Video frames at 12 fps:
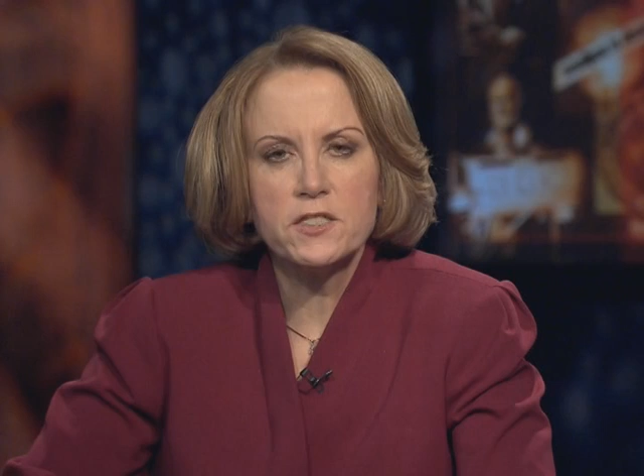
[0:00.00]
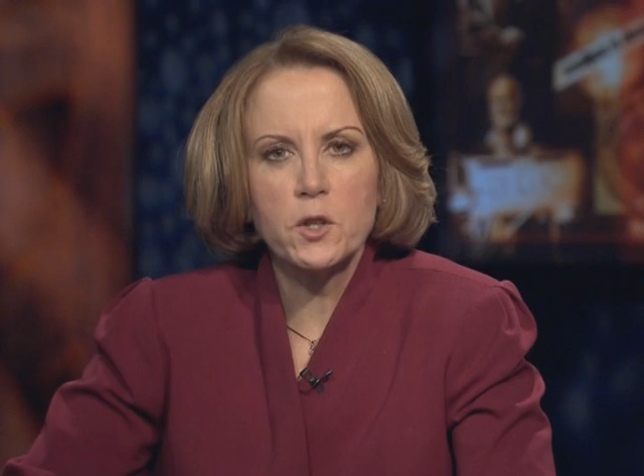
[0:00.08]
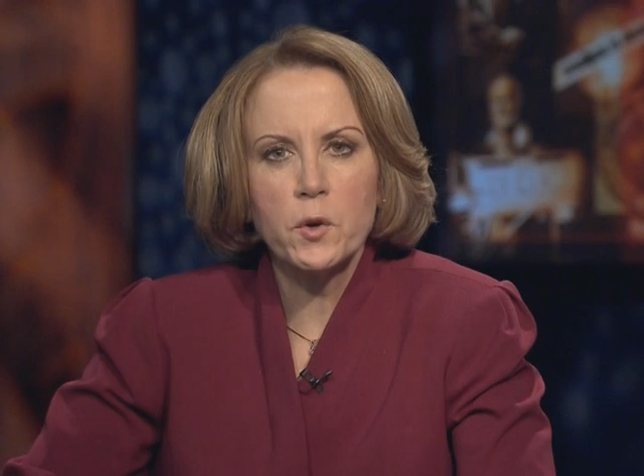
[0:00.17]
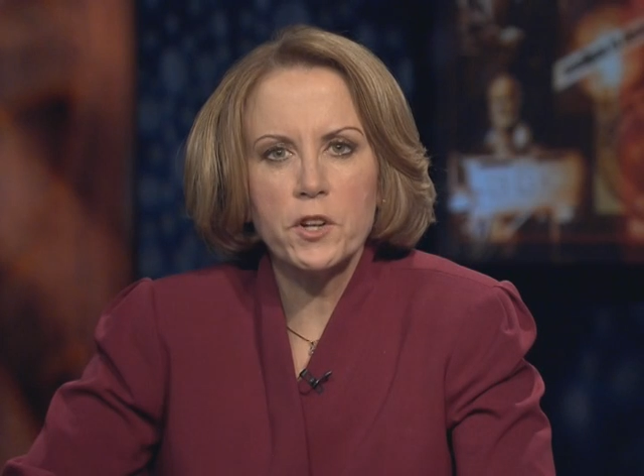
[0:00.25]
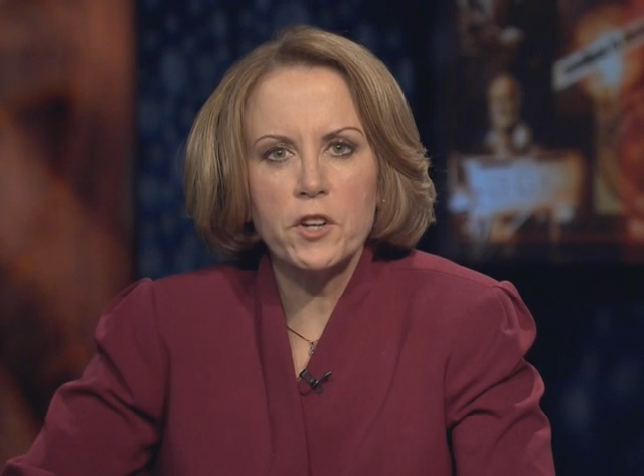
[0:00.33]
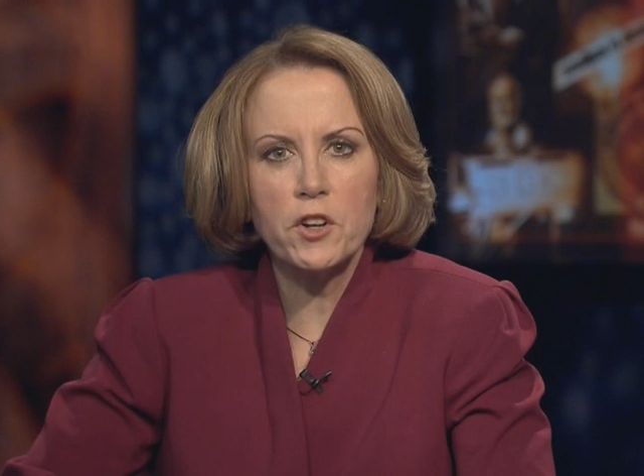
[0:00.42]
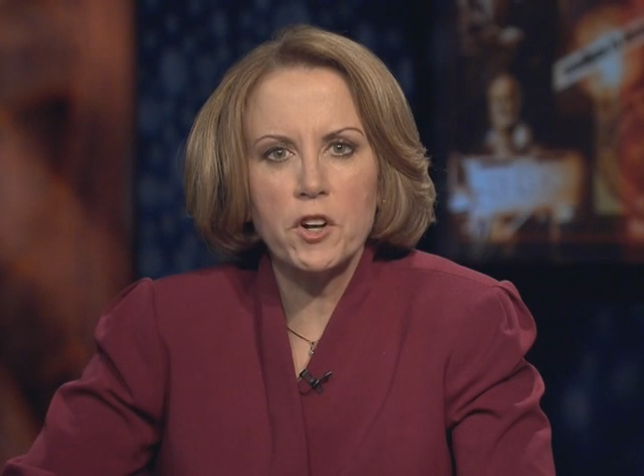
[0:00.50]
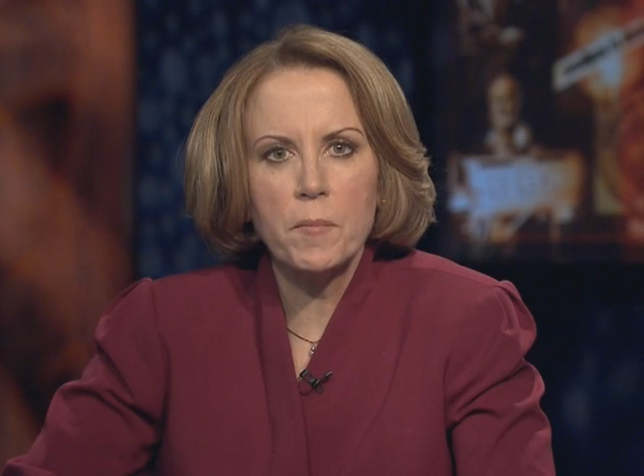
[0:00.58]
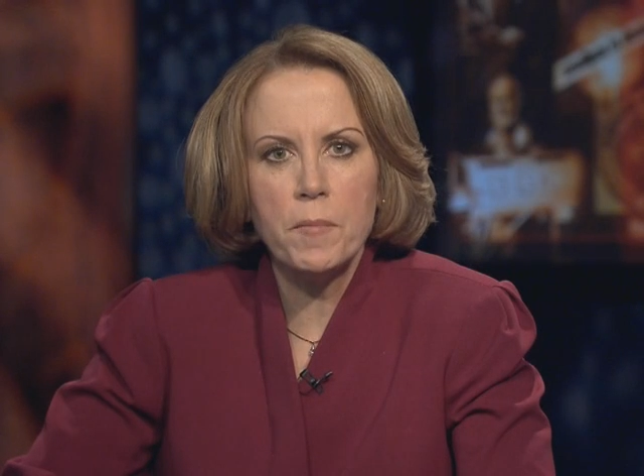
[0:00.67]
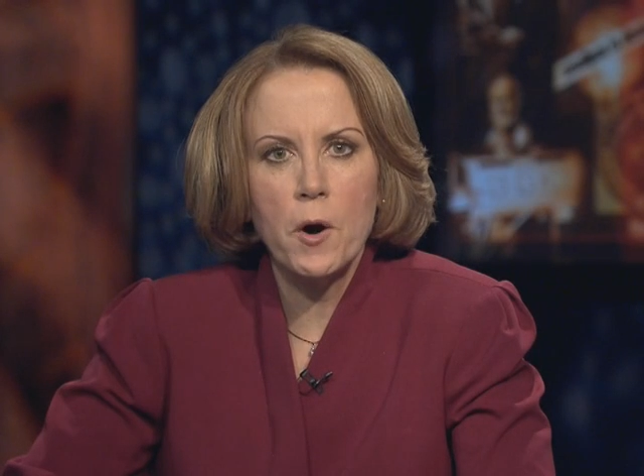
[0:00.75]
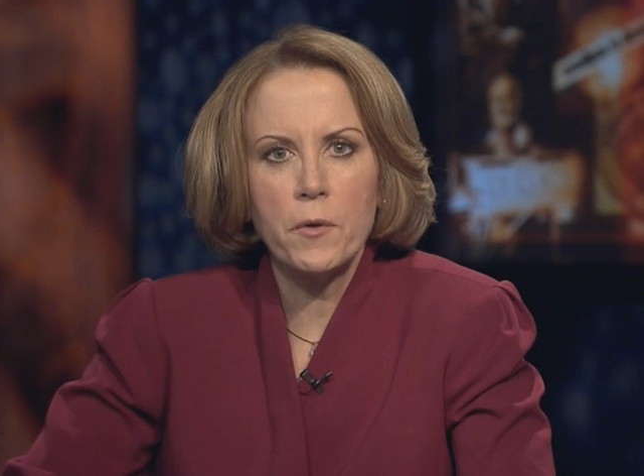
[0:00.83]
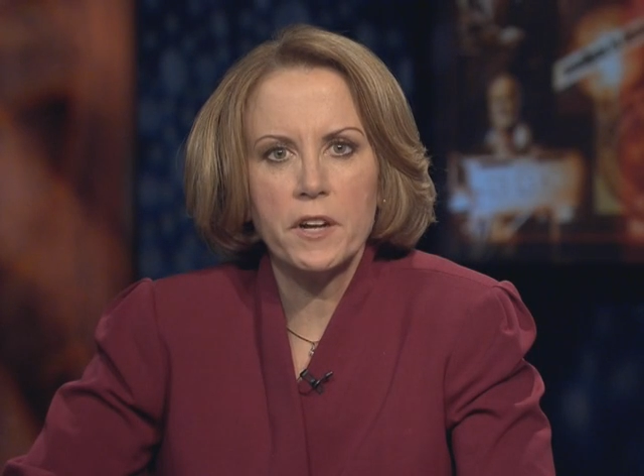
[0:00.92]
a critical
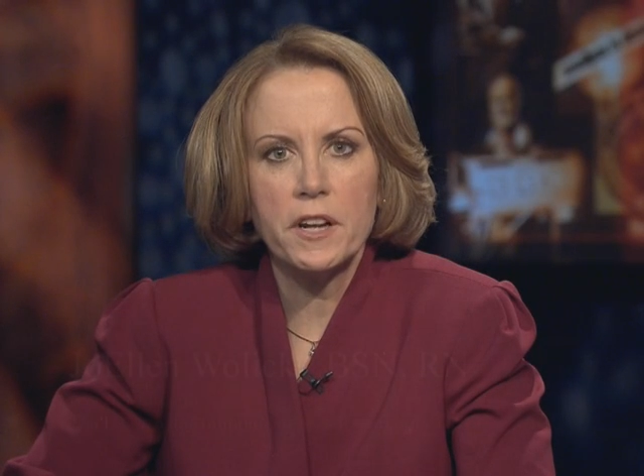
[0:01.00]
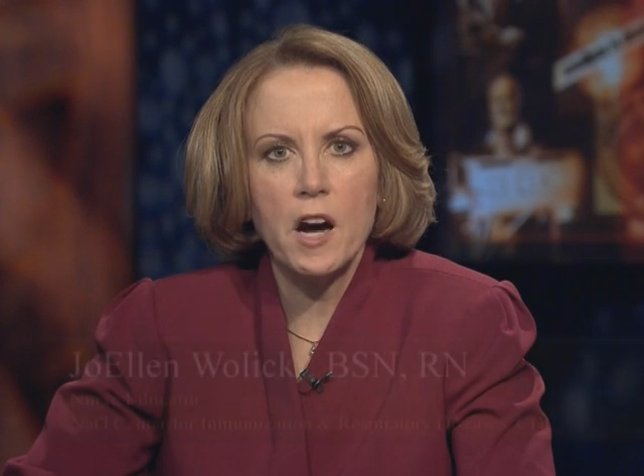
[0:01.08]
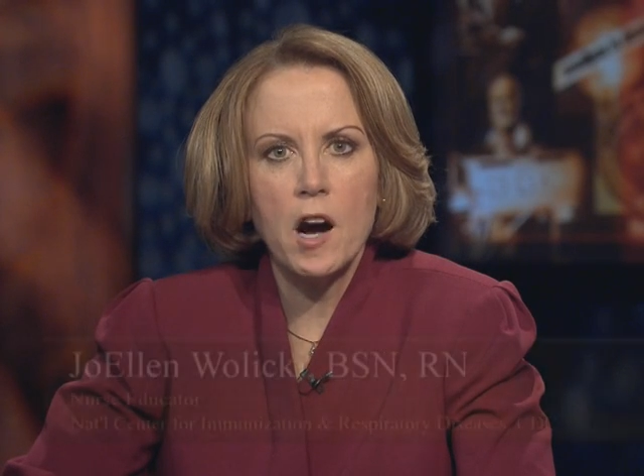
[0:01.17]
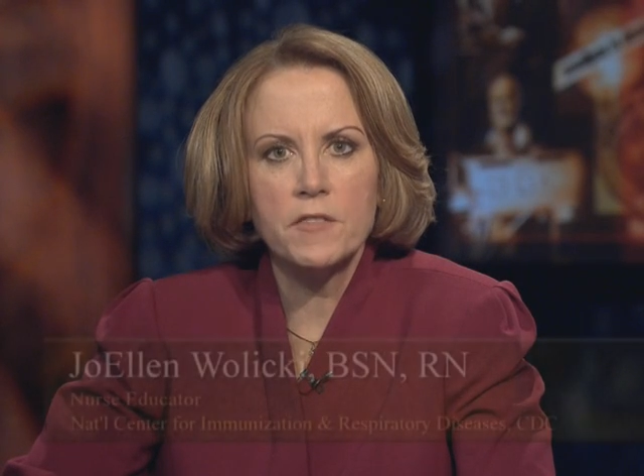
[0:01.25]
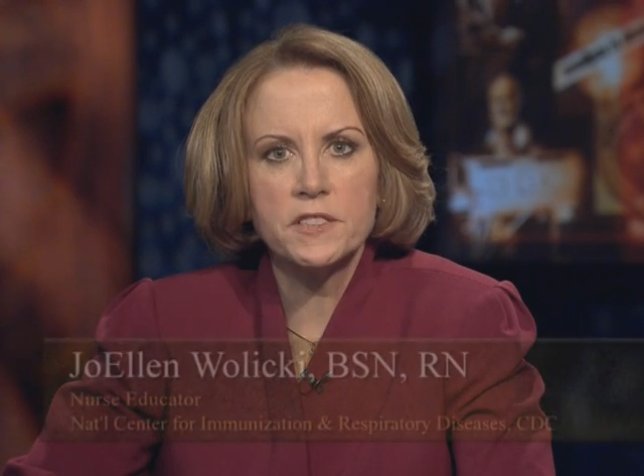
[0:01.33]
component of a